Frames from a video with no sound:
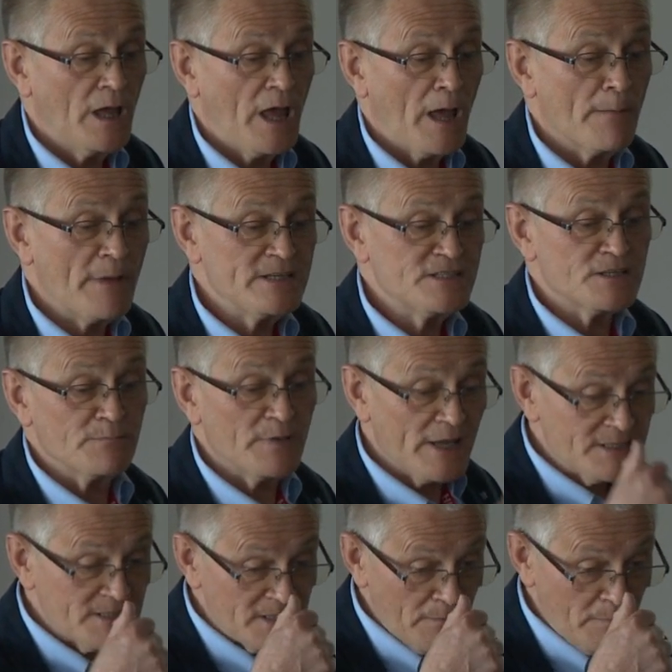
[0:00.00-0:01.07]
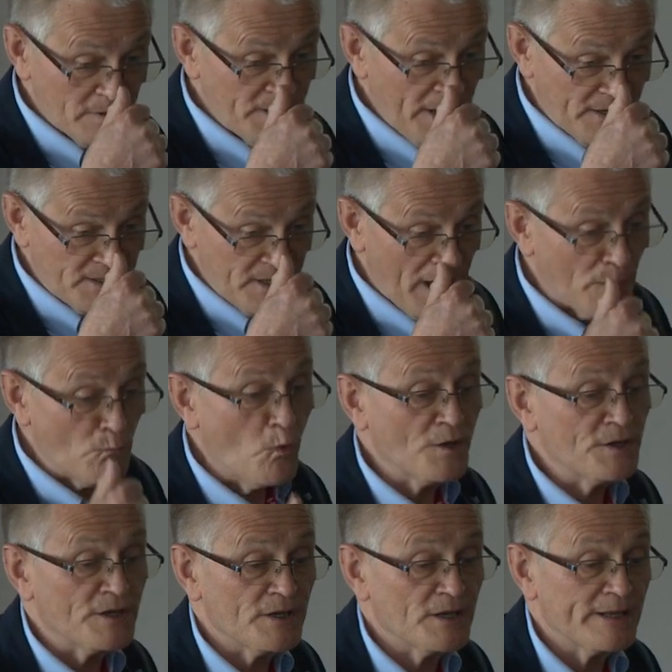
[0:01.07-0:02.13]
I mentioned BSI
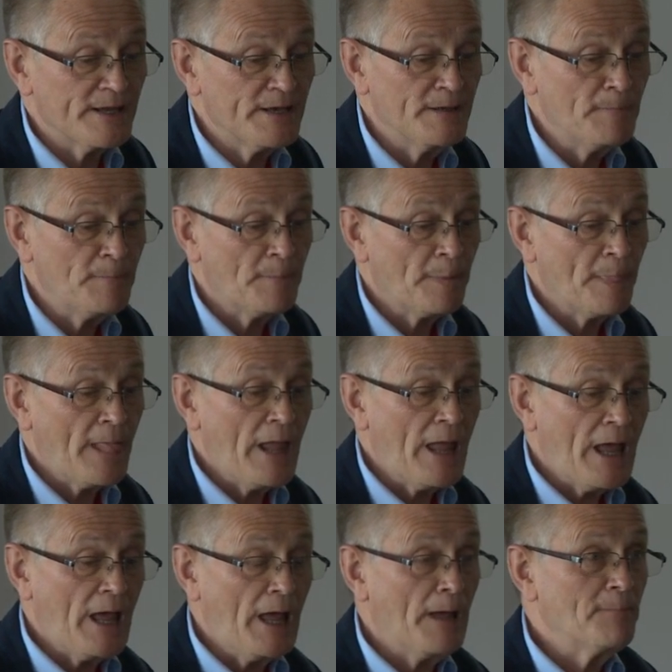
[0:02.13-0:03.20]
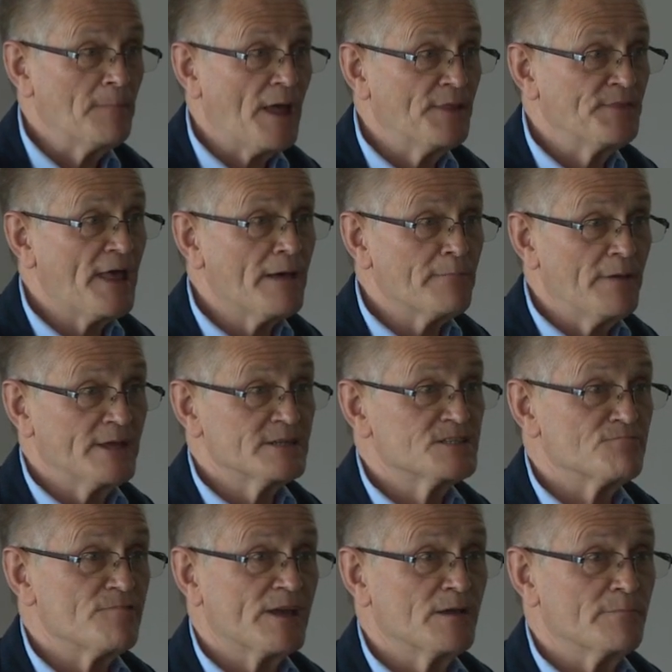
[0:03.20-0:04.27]
991 earlier, and that makes
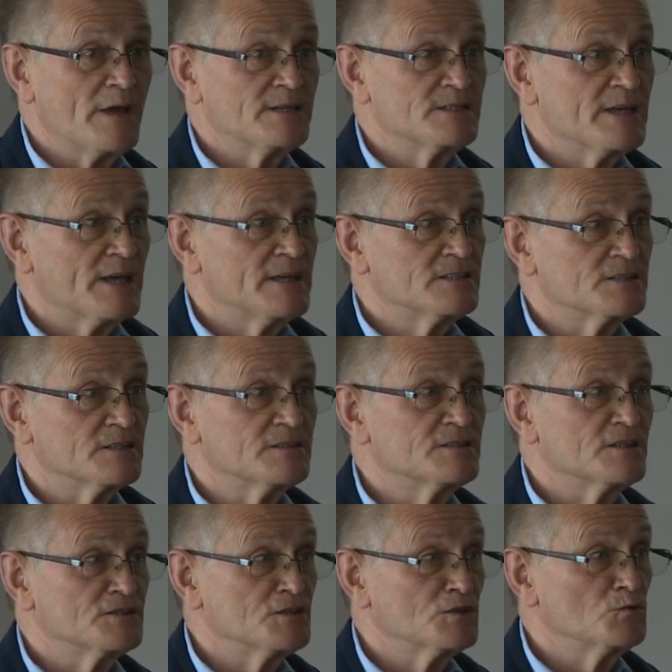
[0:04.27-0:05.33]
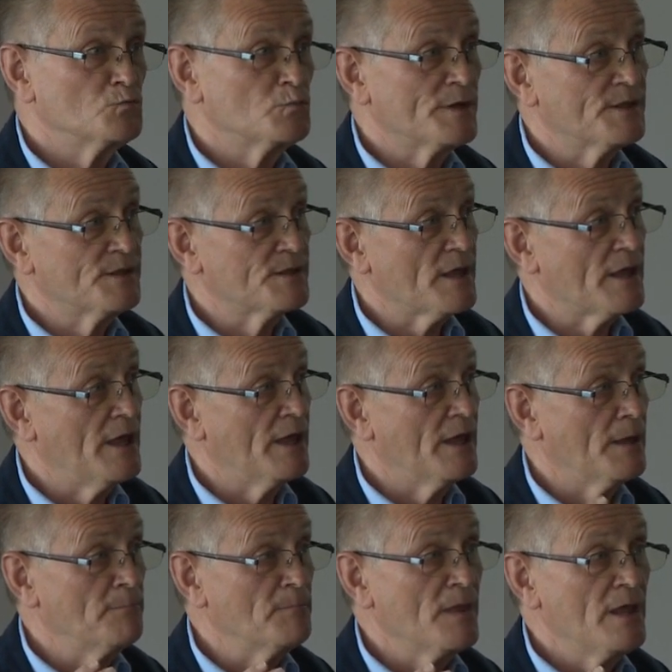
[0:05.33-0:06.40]
a recommendation to do with
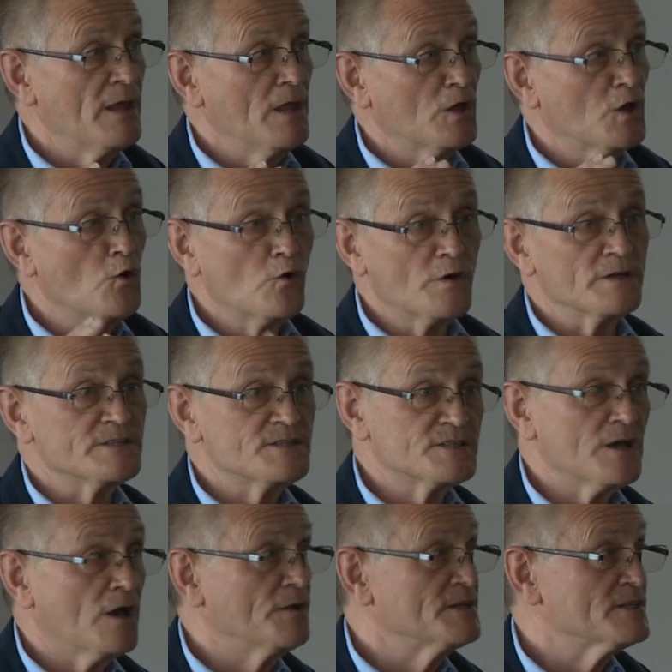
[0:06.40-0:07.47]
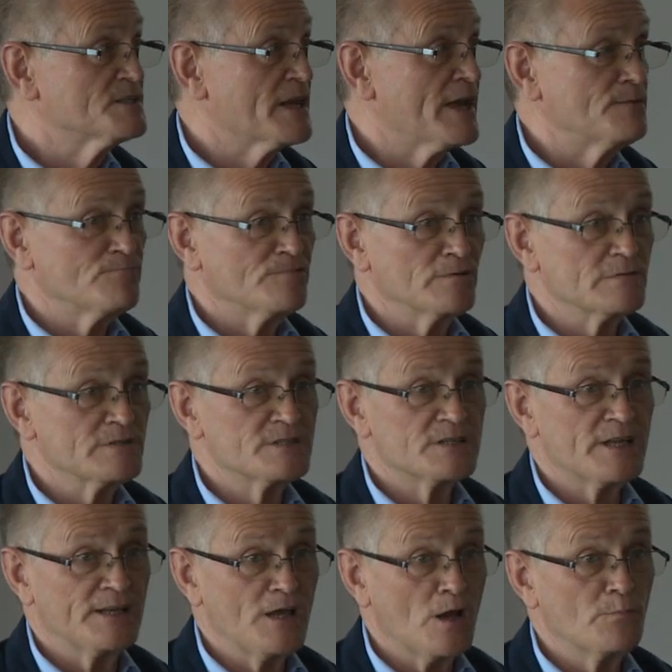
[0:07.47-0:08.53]
cookers on escape routes
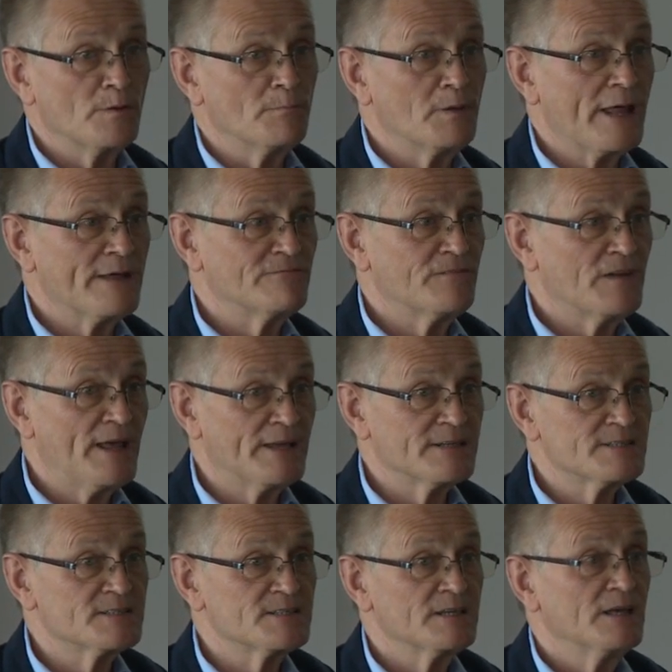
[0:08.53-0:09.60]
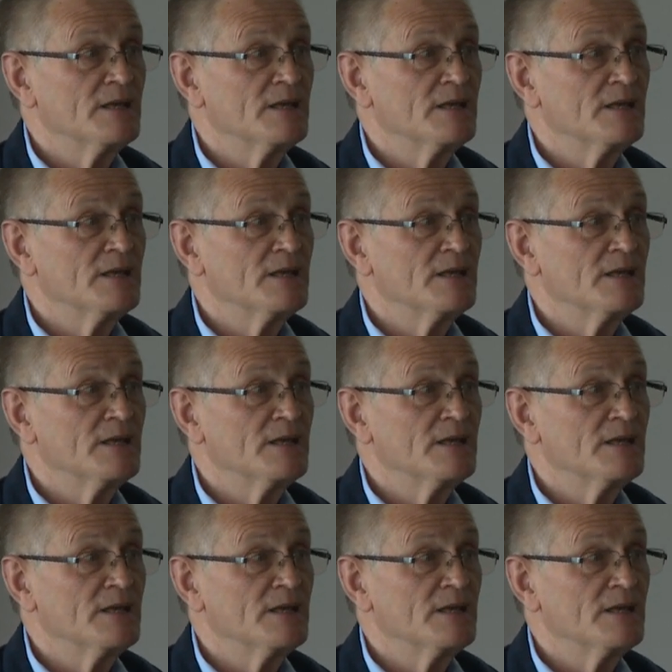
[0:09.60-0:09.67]
in open plan flats.